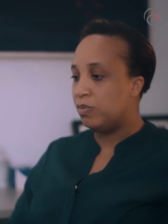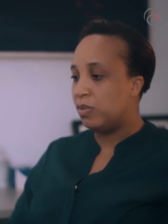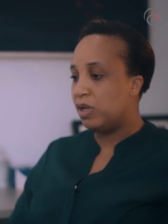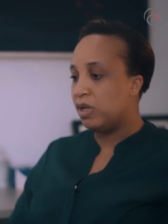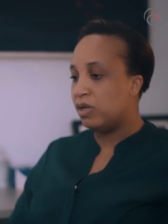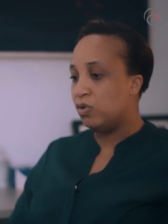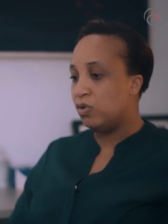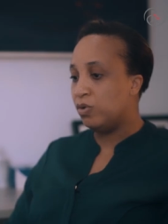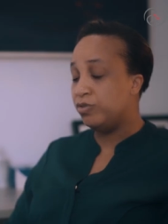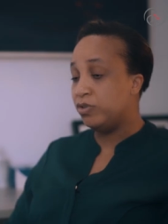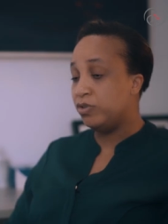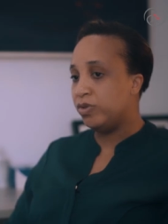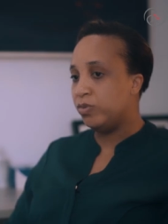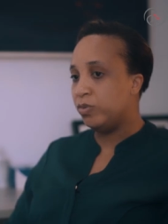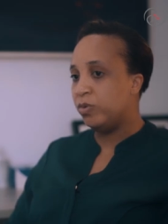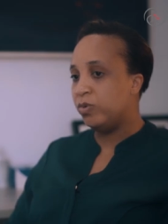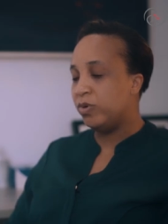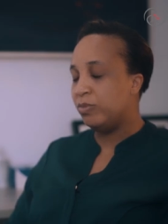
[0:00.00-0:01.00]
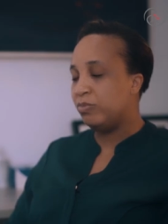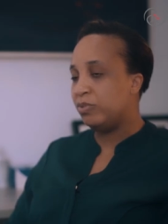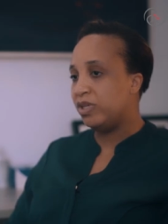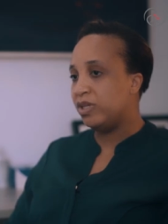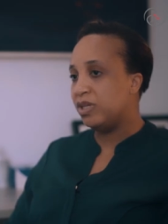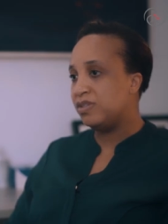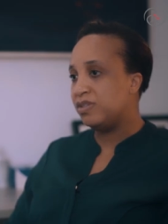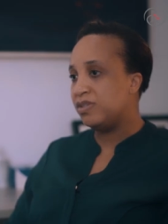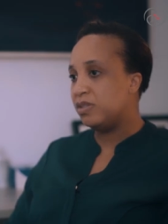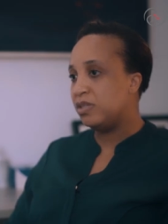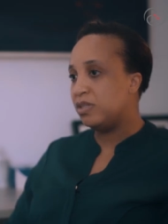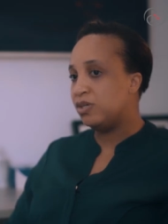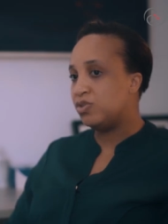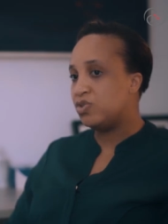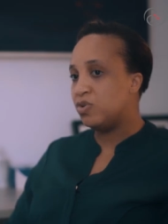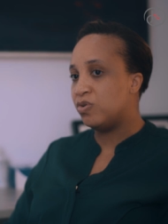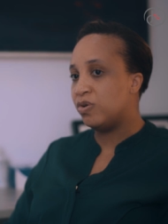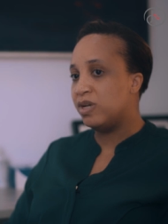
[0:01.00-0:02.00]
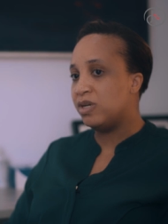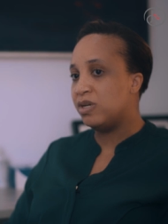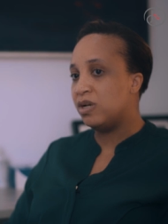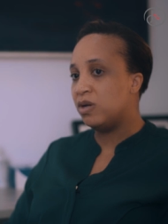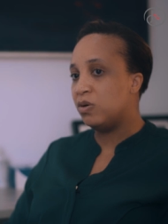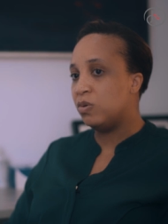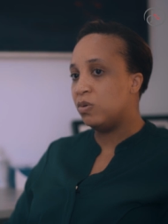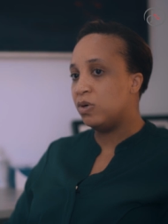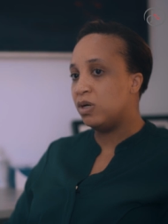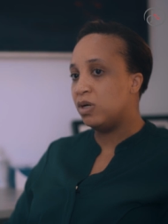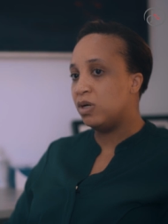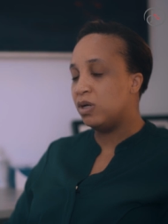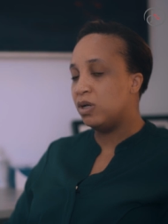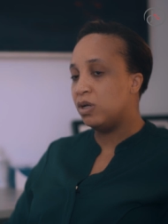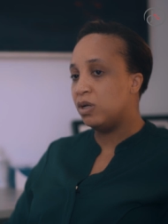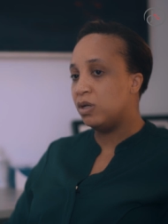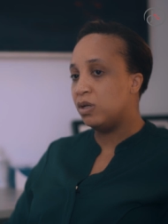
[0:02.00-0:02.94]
and hopefully we replicate it there. So right now we're